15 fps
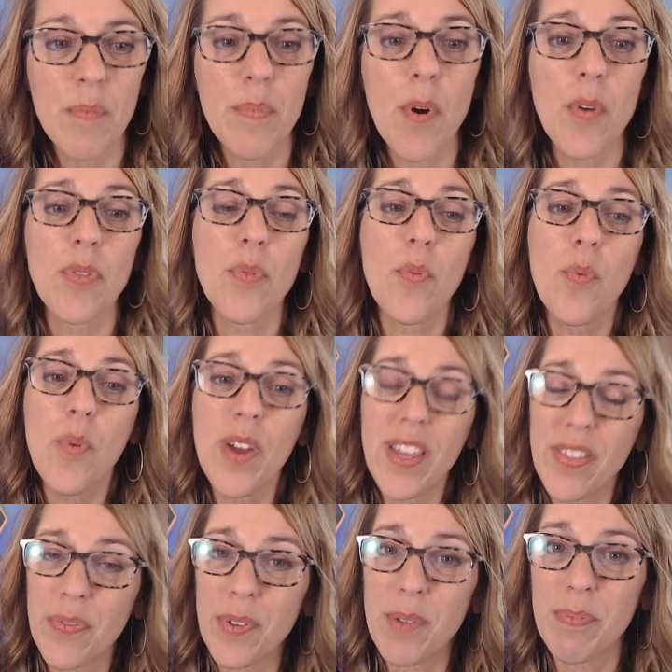both
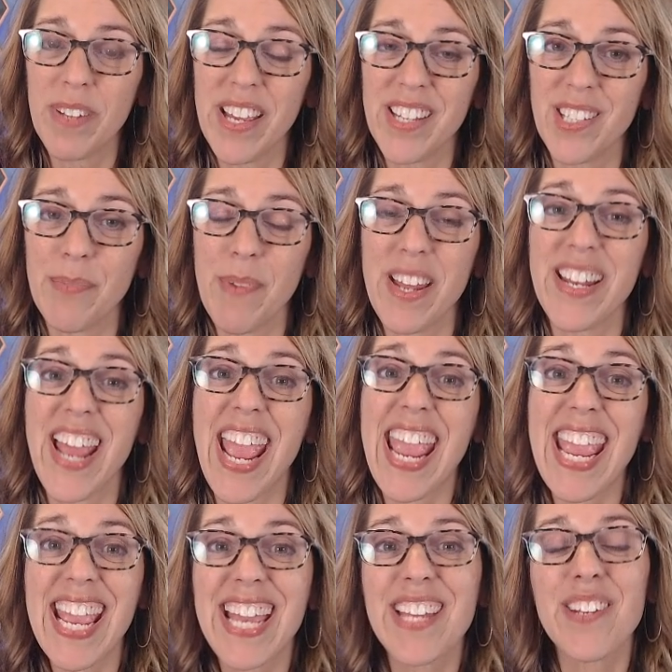with replacement
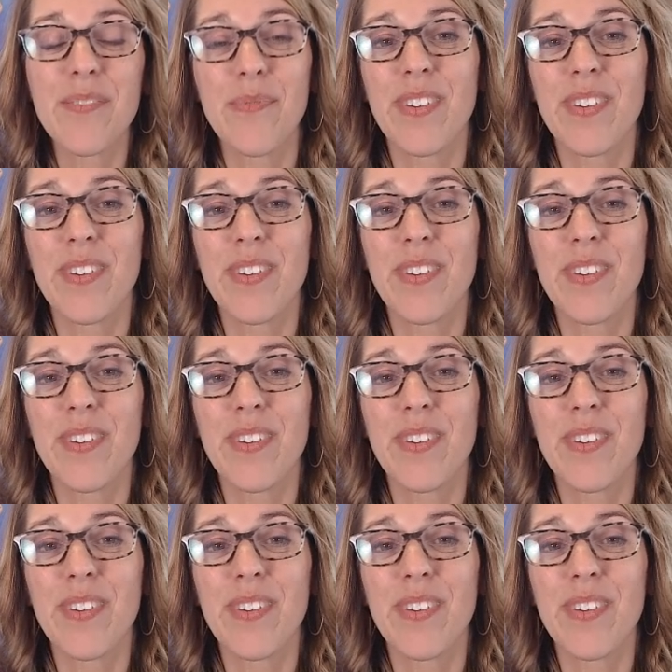and